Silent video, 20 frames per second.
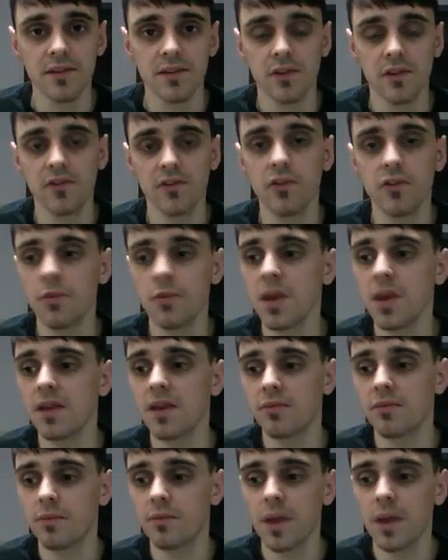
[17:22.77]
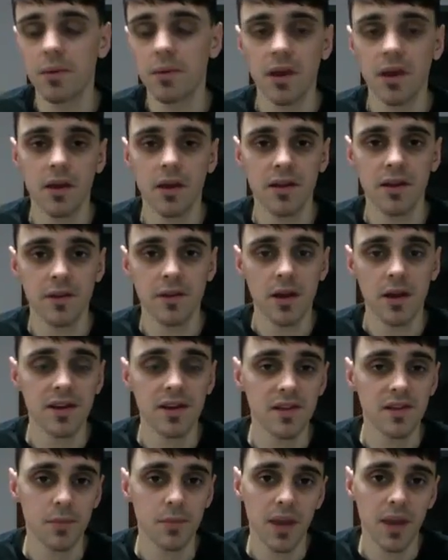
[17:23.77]
So for me, maybe I
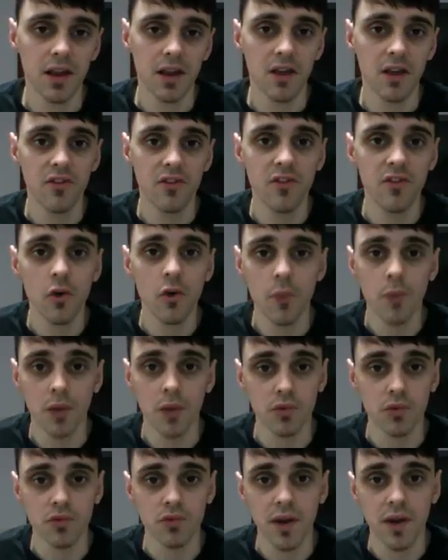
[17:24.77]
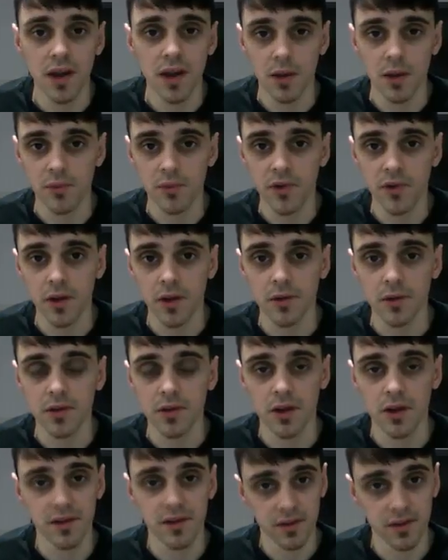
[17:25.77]
need to pay like 4 months rent up front.
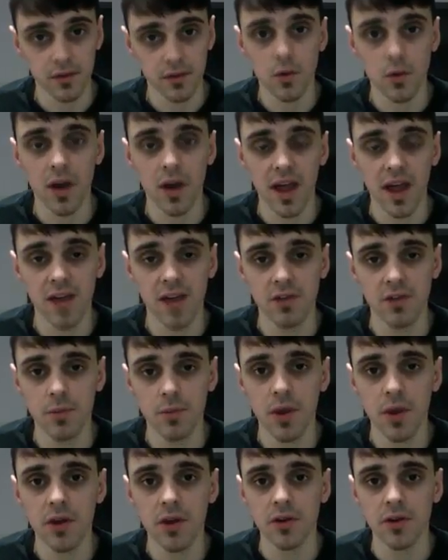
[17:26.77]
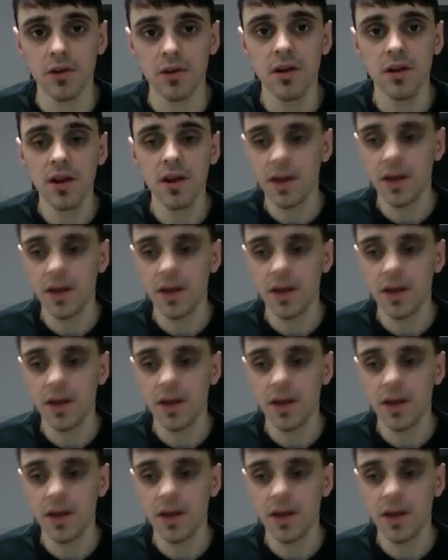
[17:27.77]
It's a quite heavy burden.